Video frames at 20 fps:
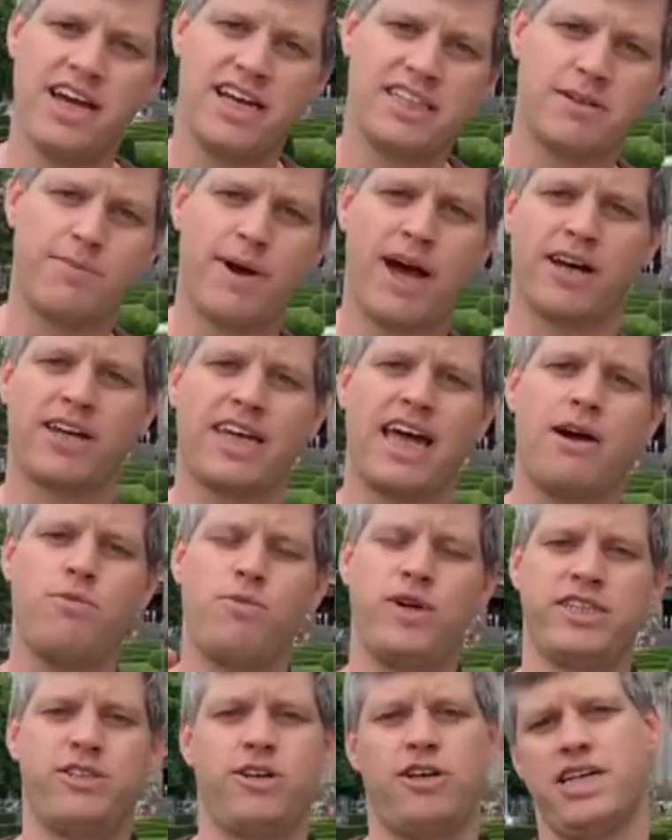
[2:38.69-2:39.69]
It's about,
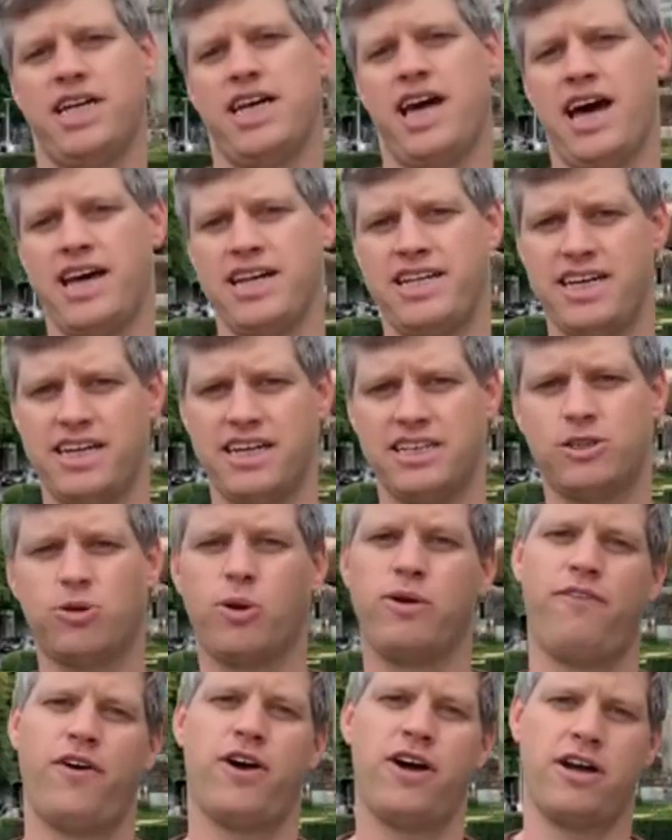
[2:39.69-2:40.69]
can we turn the
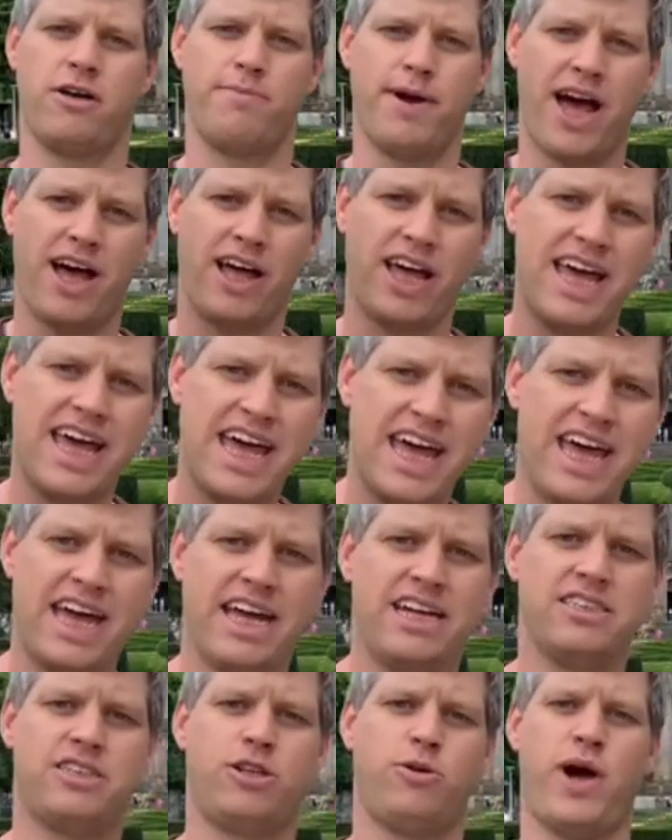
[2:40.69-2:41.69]
ideas we've heard about
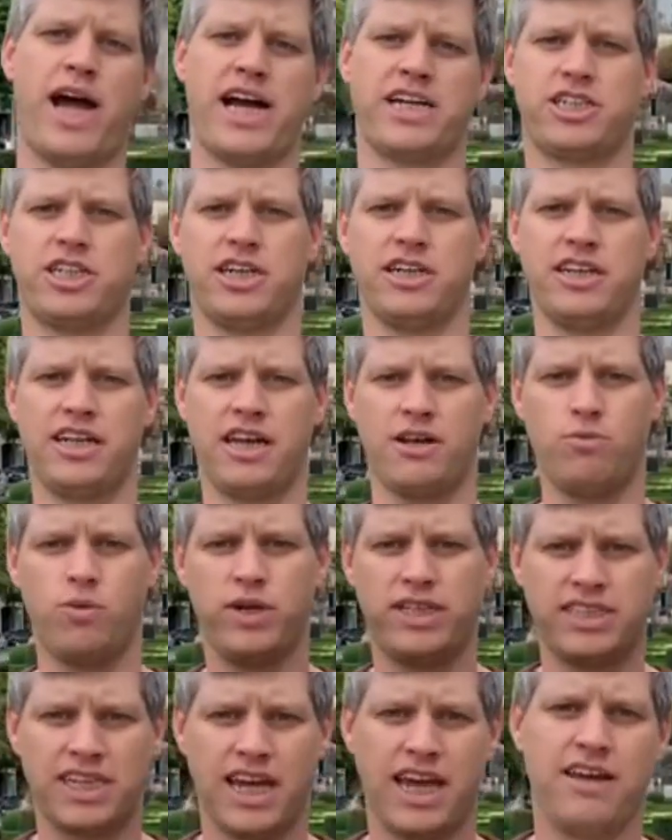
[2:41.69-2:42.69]
into action?
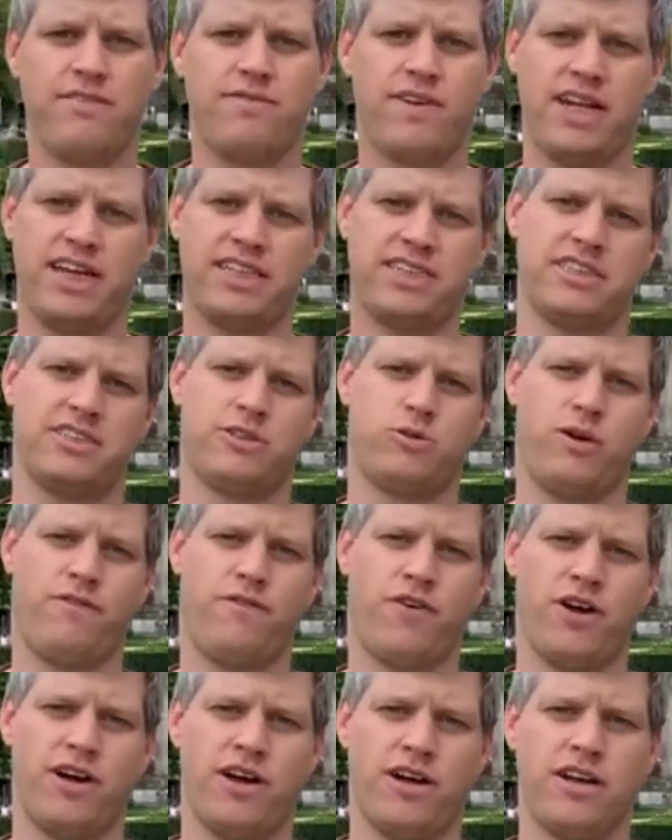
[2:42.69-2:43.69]
Can we take the lessons
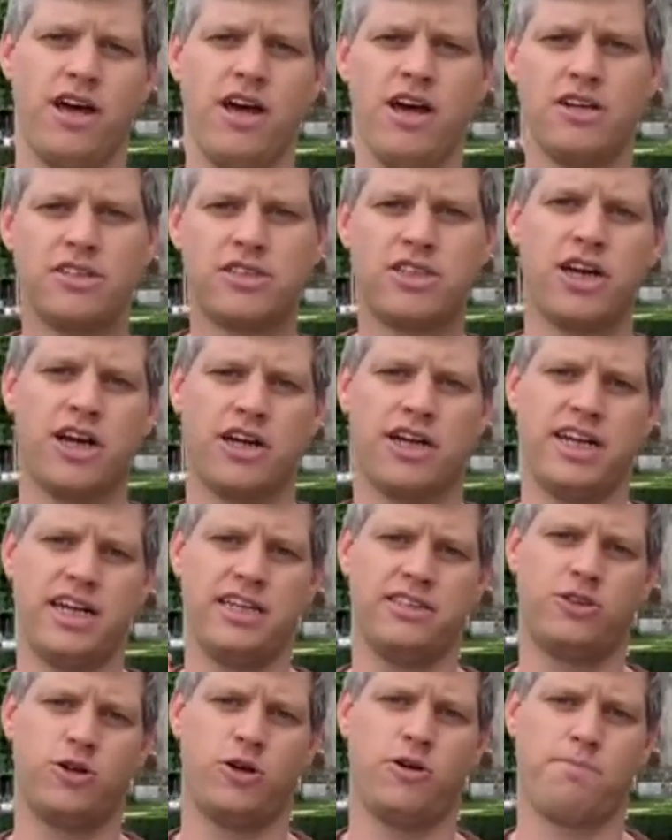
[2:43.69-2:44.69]
we've heard, turn
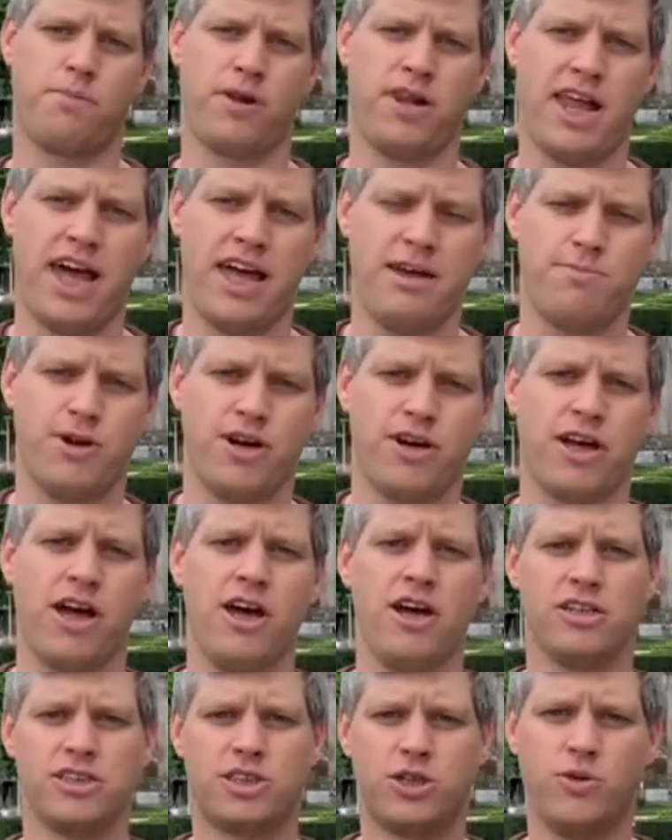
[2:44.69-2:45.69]
it into a playbook
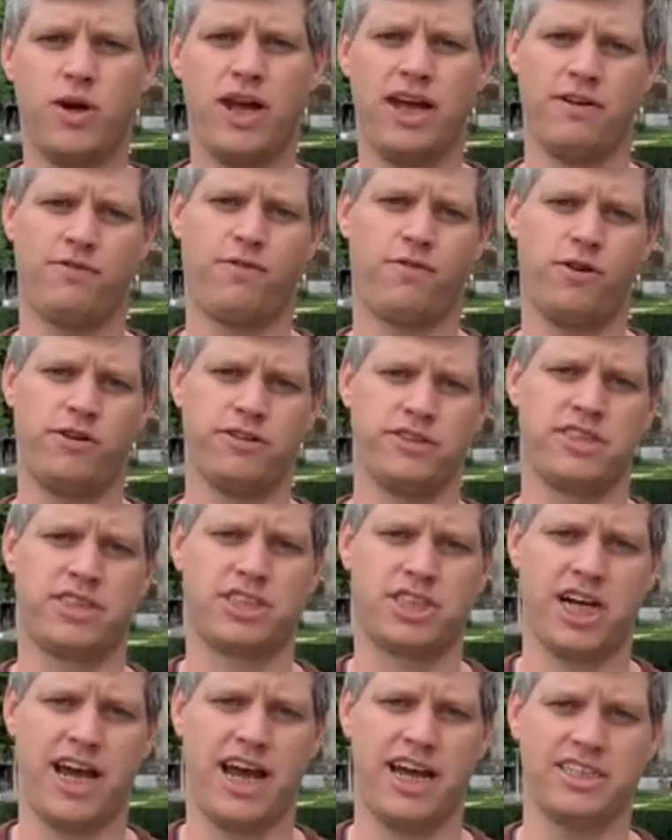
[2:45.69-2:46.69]
to
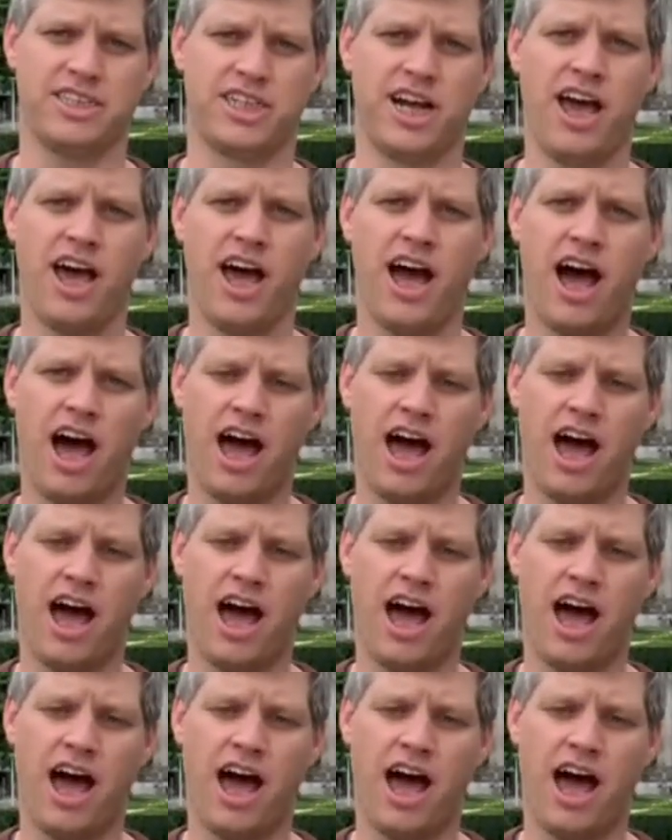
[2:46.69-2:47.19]
influence change?